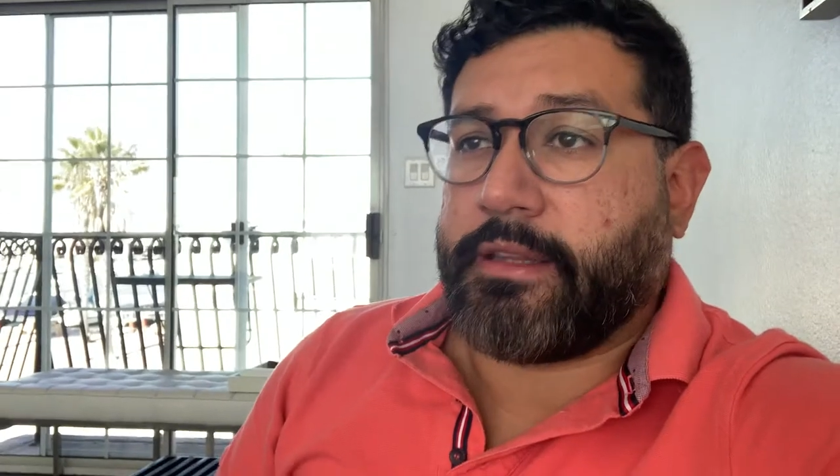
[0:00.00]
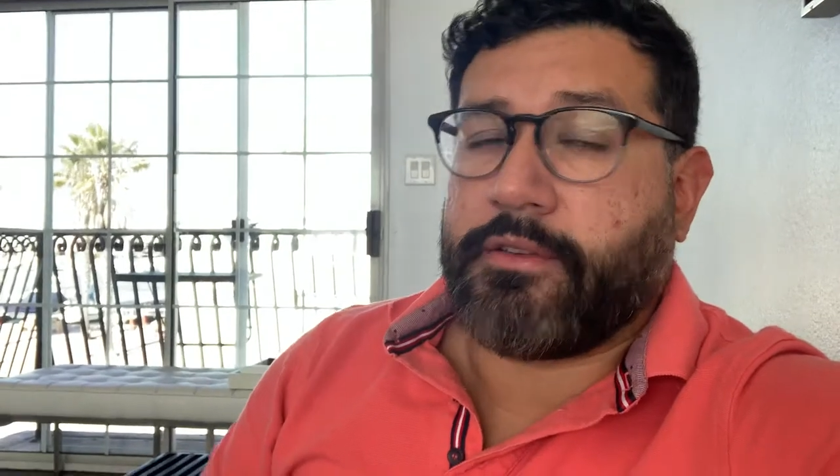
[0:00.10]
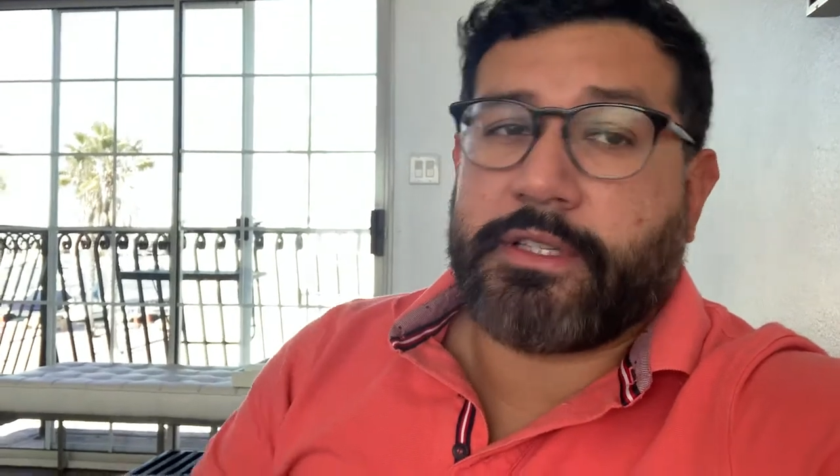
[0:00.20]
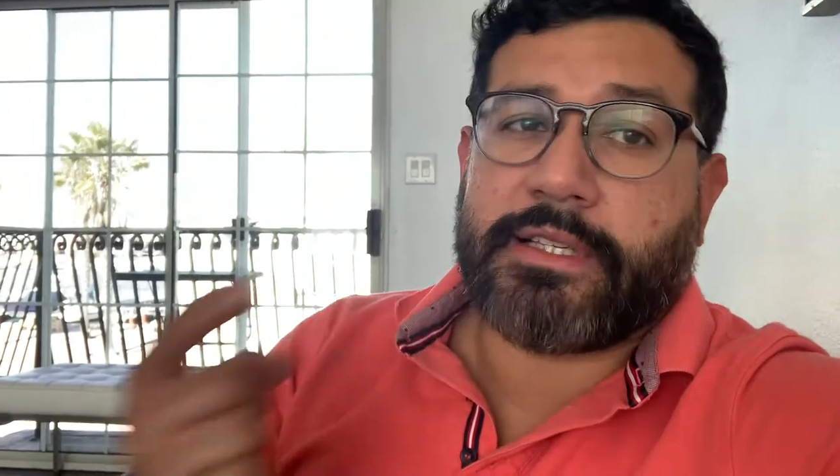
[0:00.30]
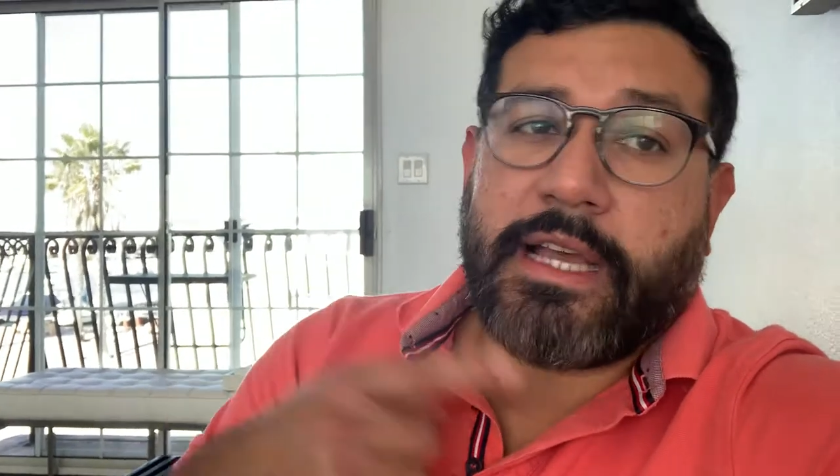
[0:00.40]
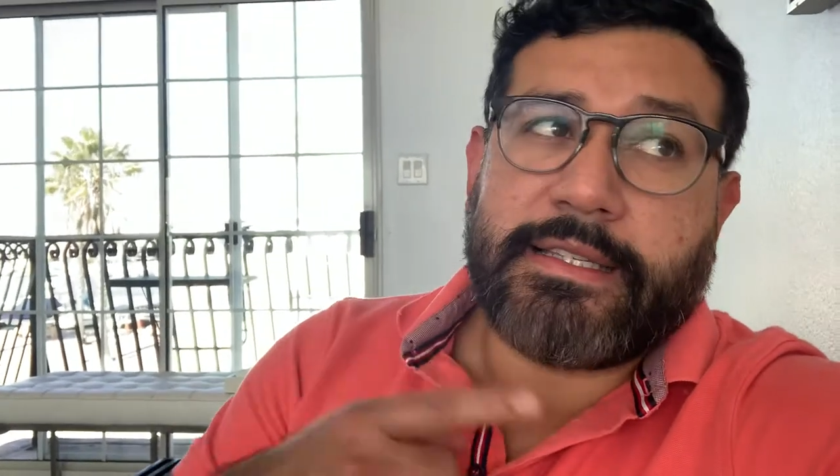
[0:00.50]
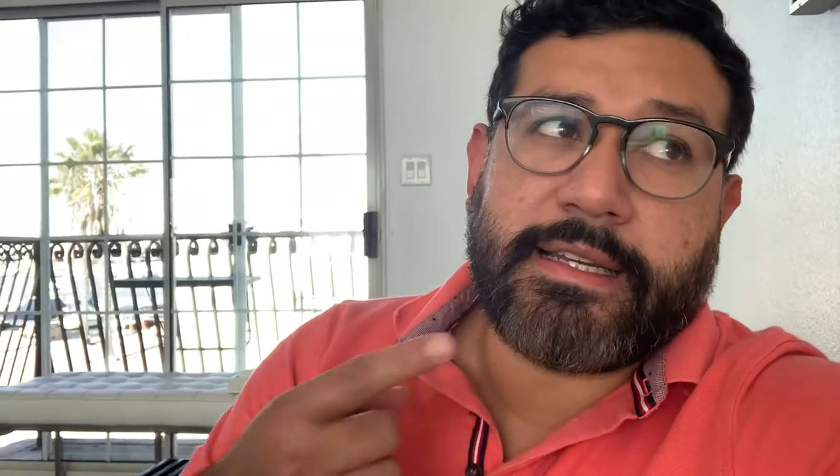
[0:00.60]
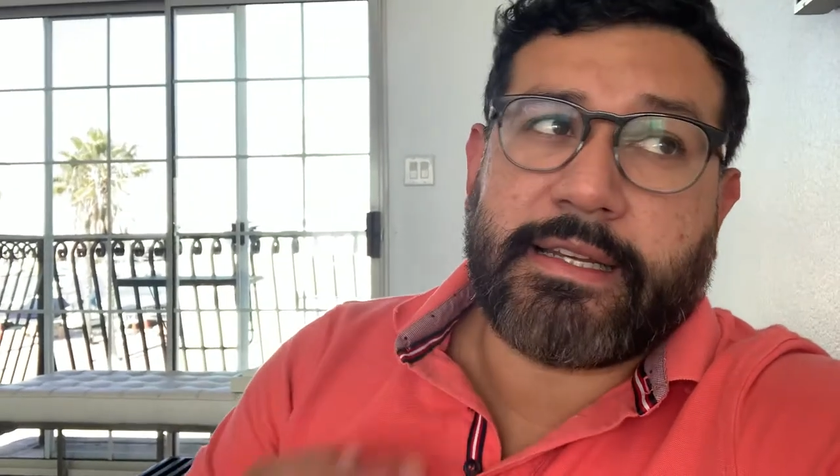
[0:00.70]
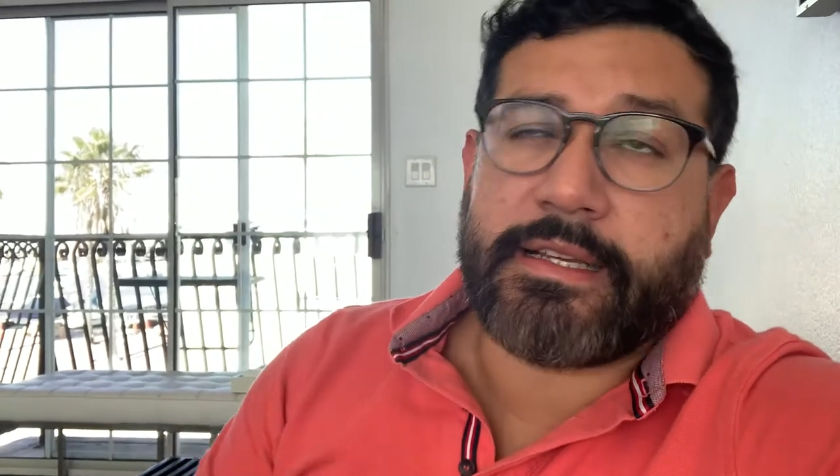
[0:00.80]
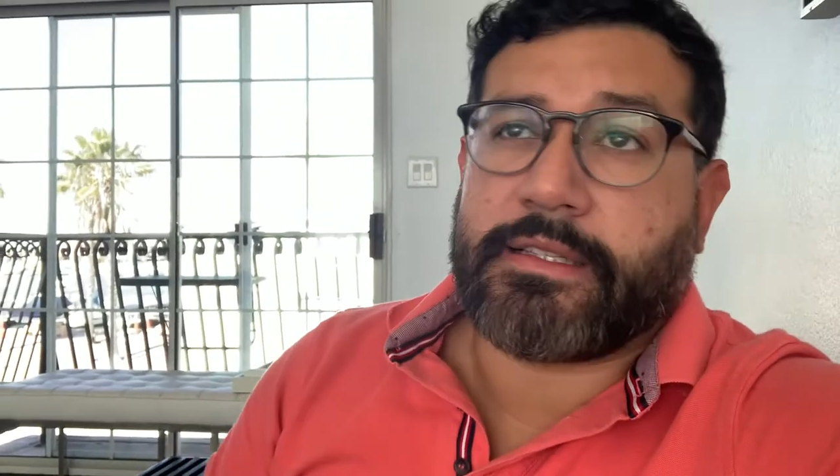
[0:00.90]
and there's this guy
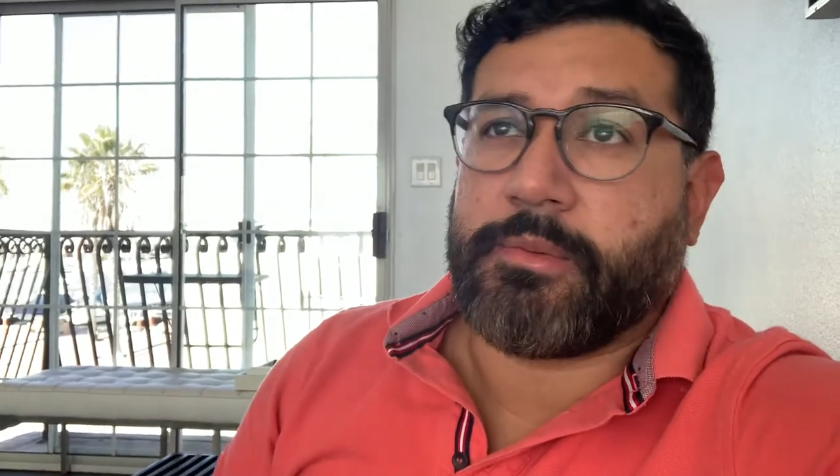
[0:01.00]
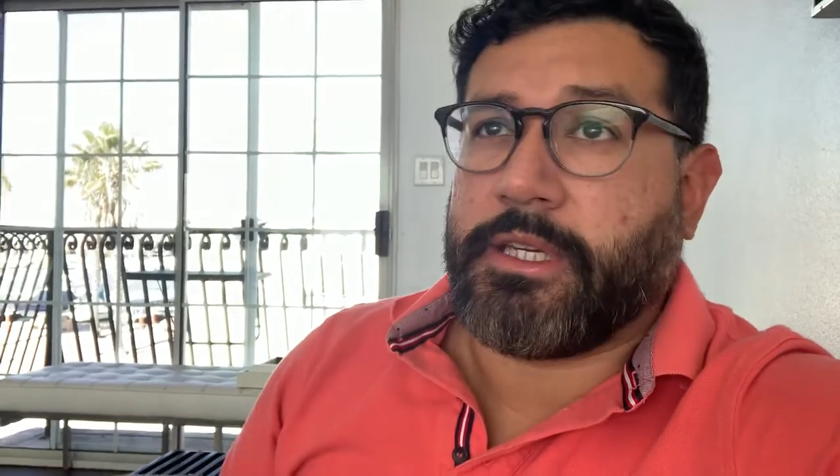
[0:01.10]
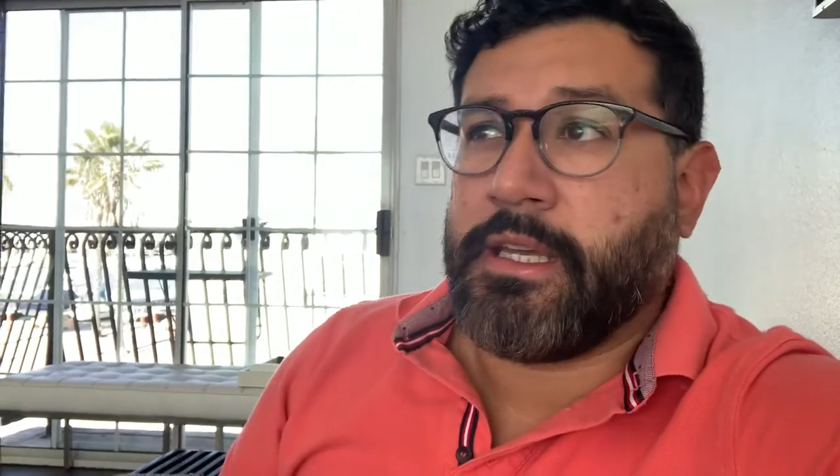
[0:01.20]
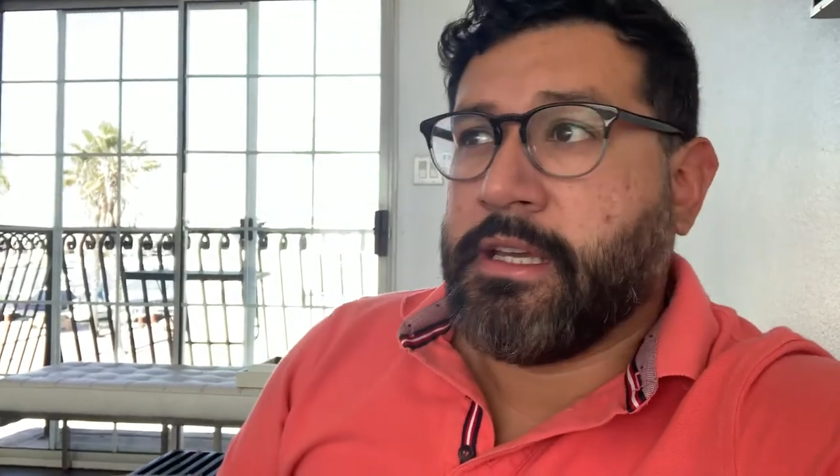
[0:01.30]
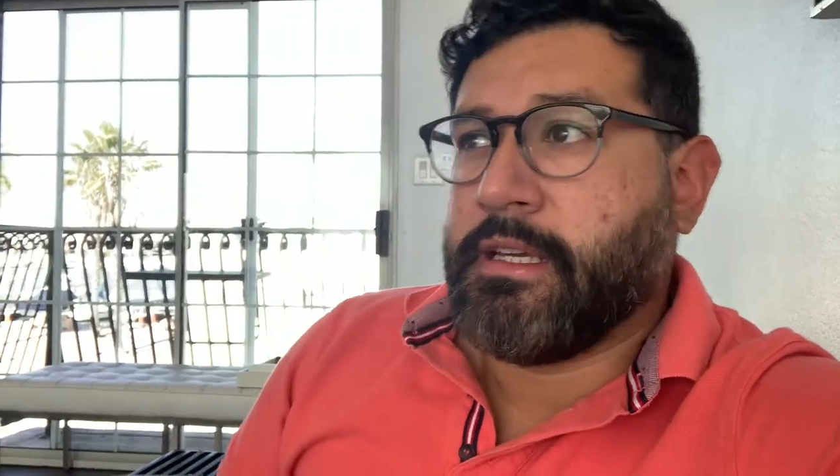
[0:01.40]
sitting next to me,